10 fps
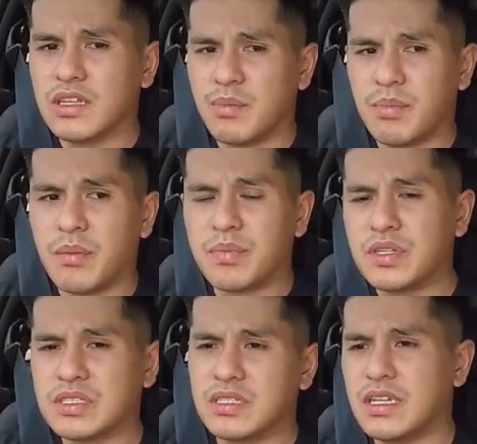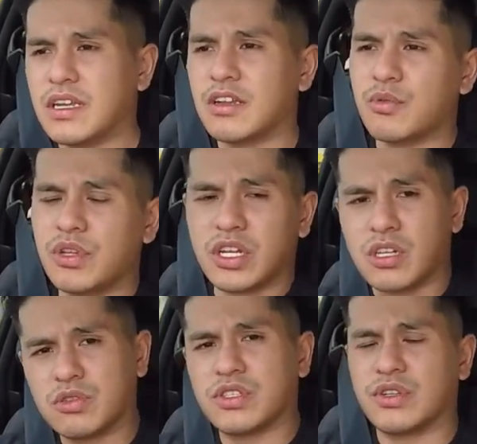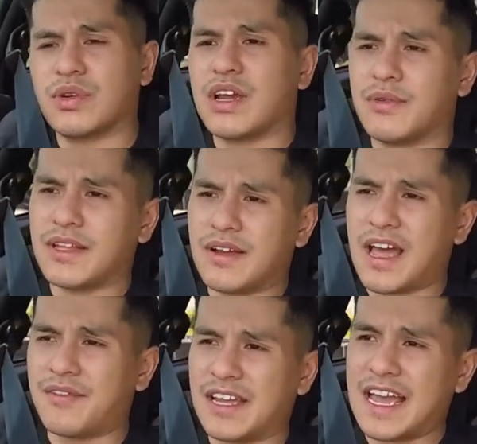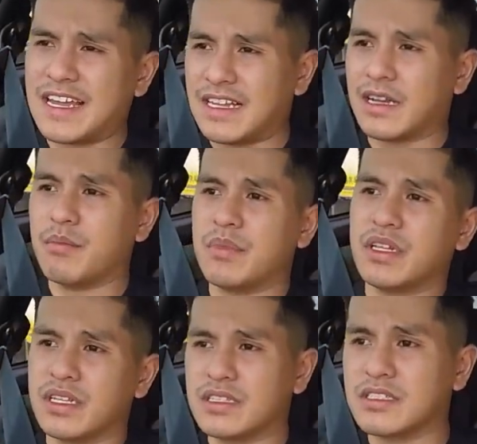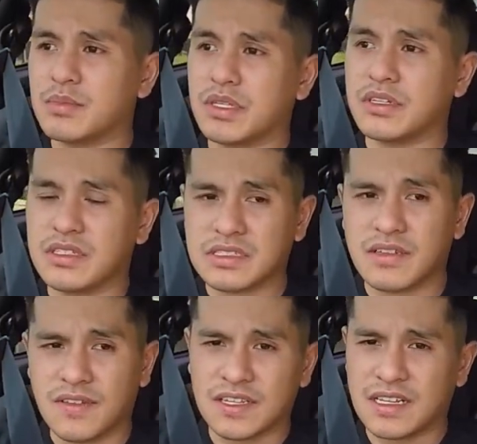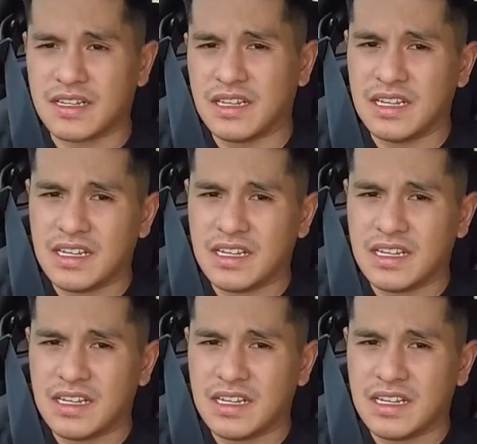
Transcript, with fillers: the bumper's getting really close to the ground without having to add like a million splitters and stuff like that.